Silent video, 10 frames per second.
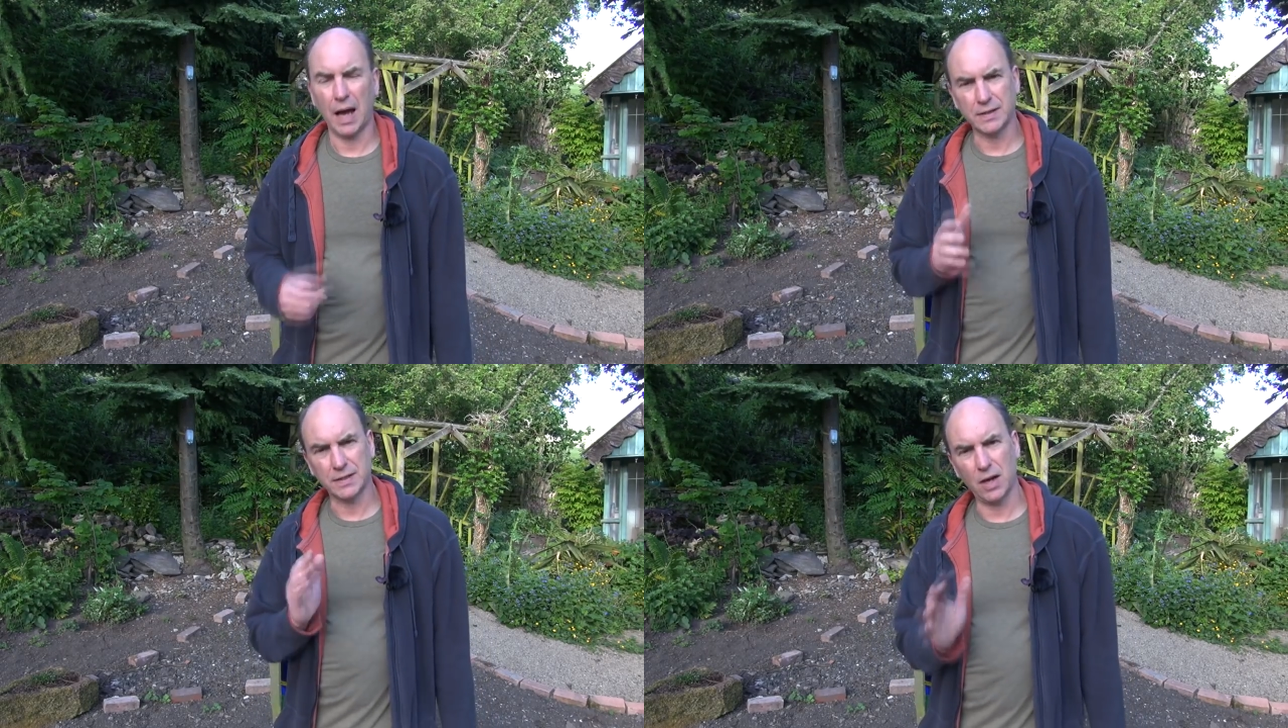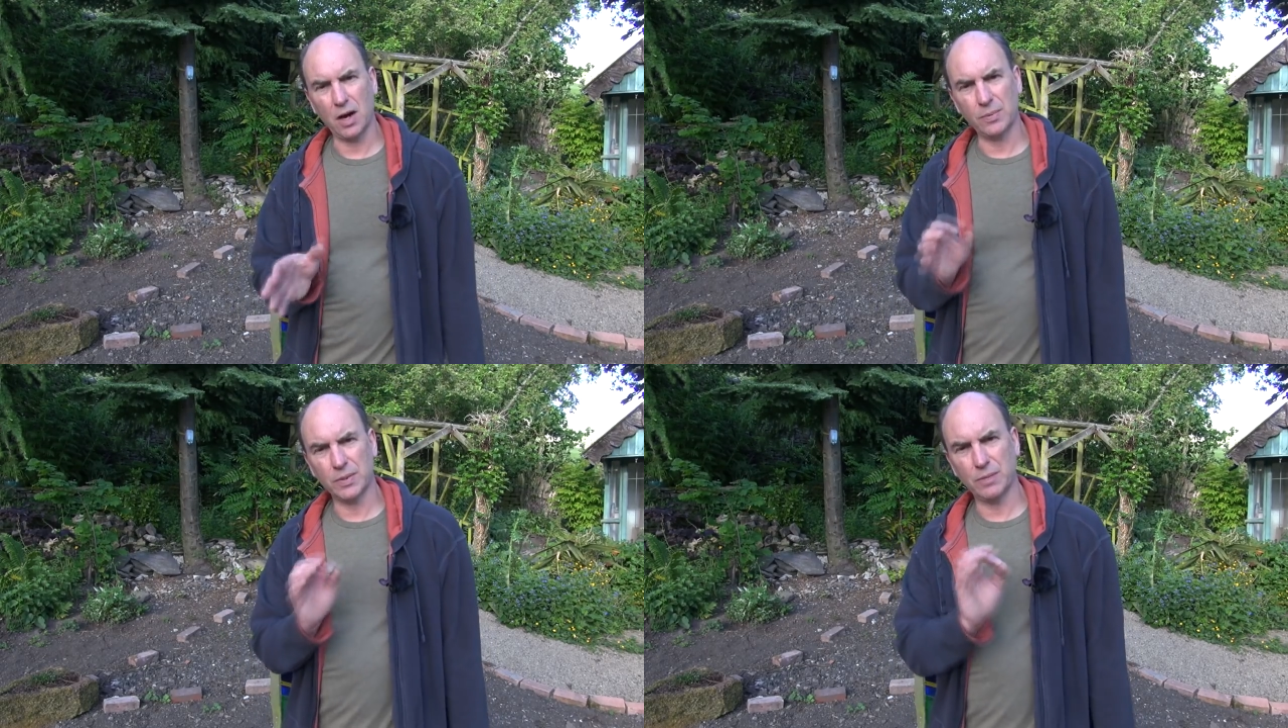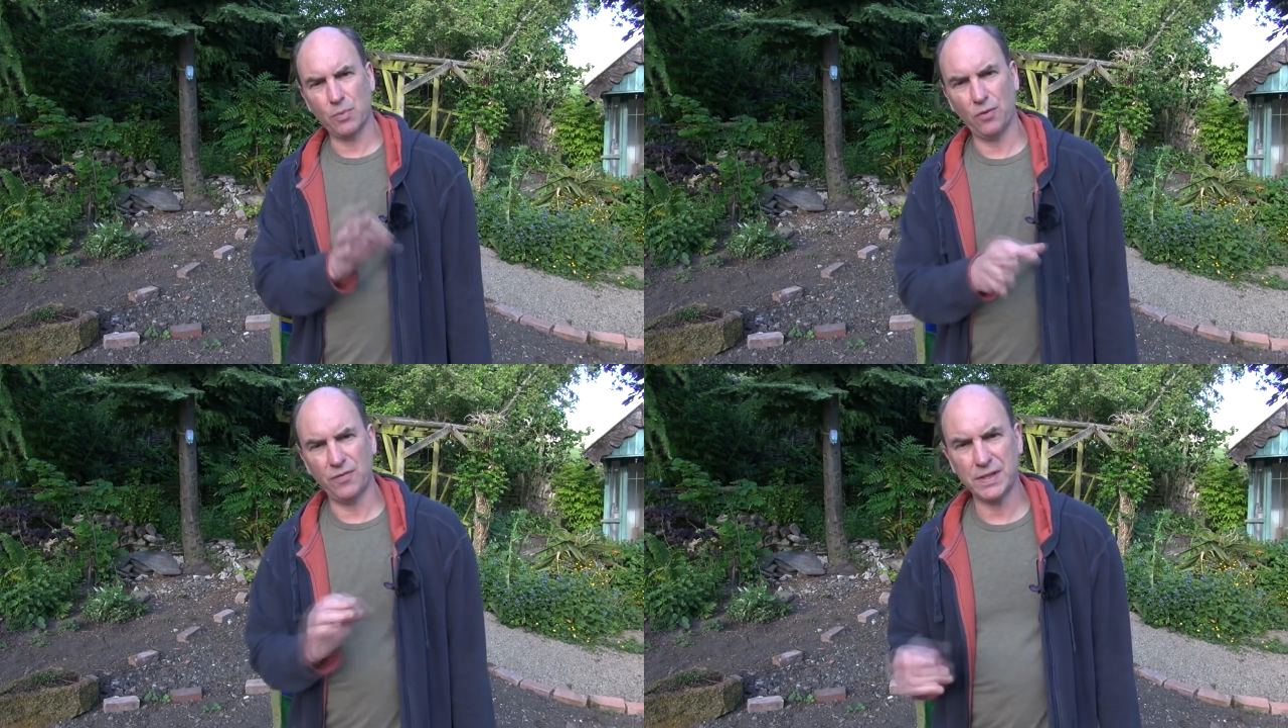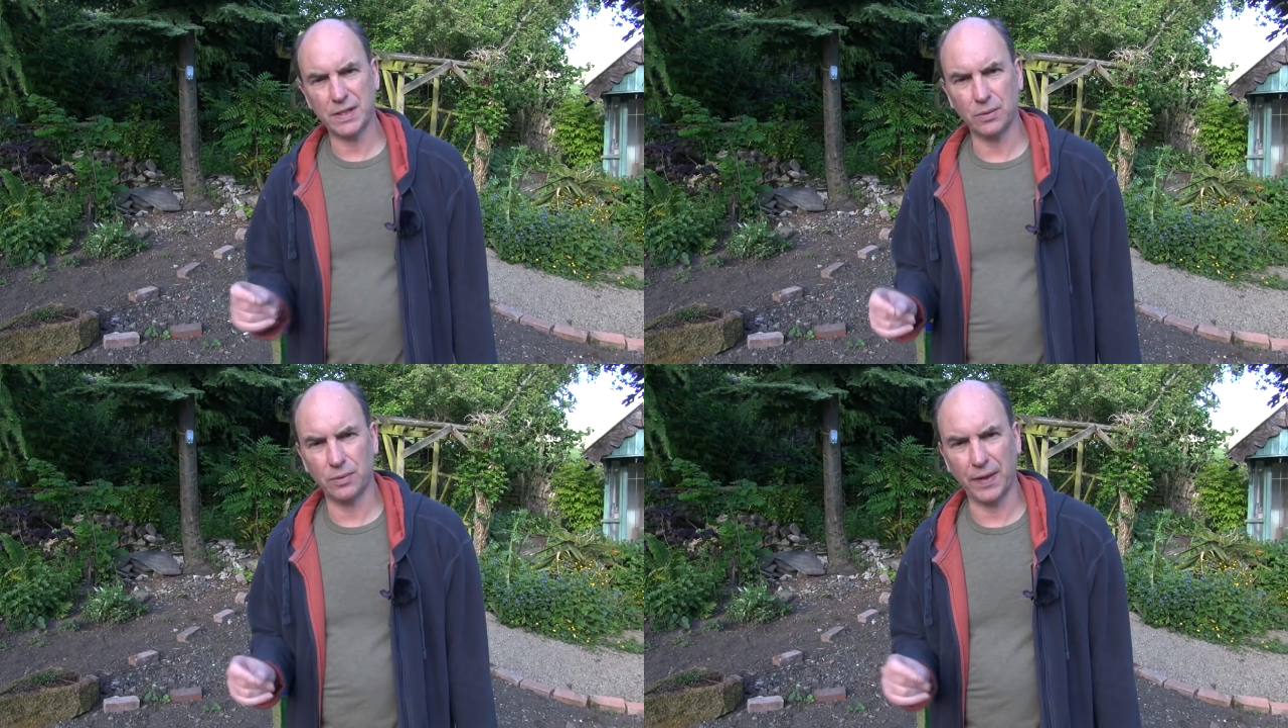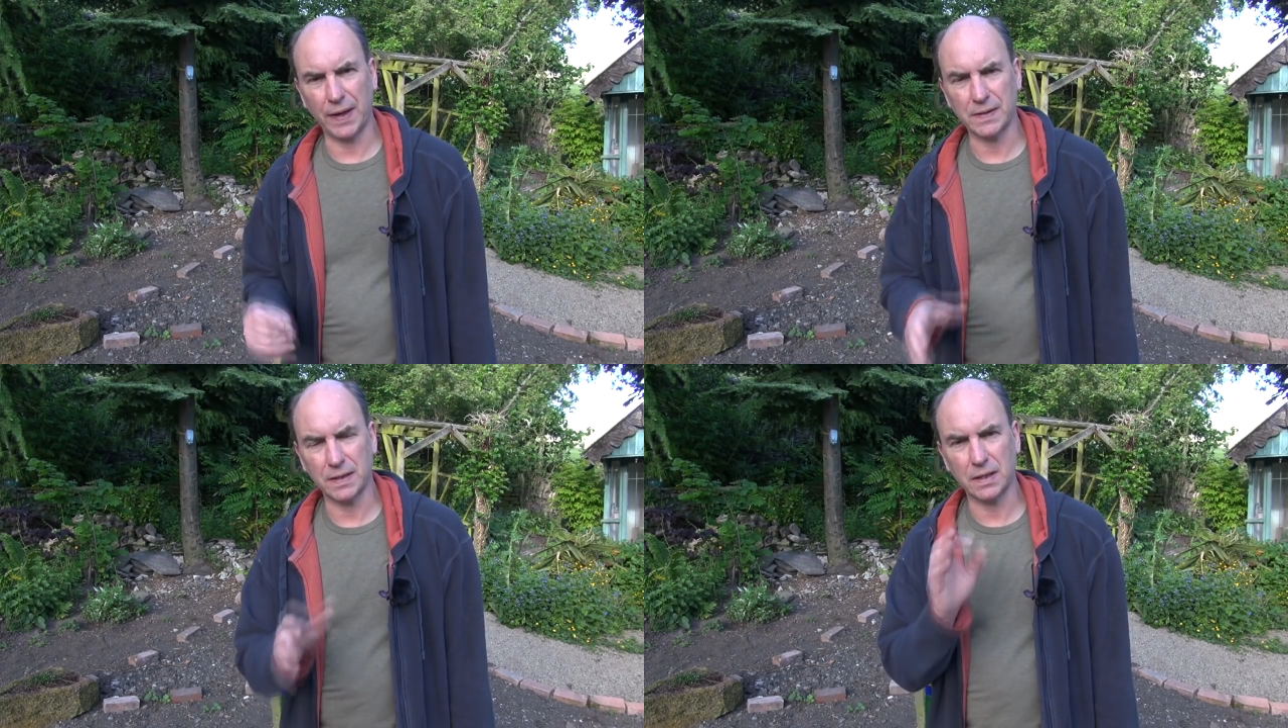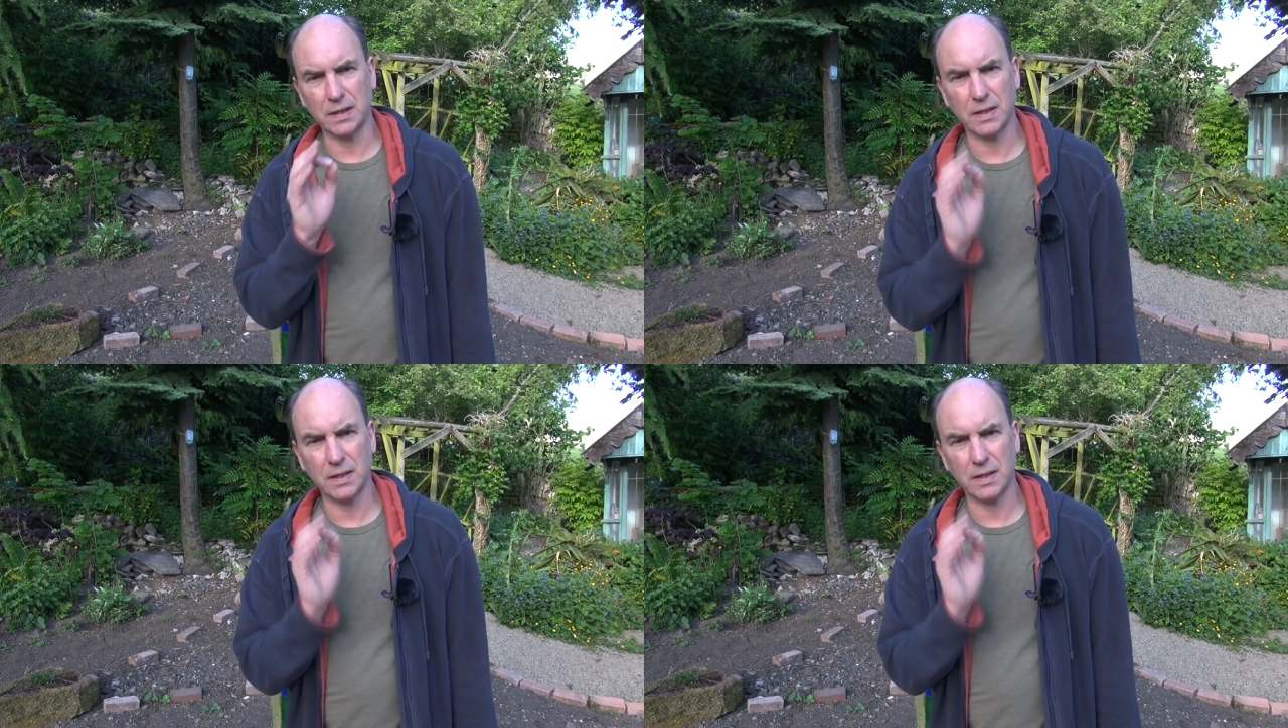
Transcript: and start with the more physical things and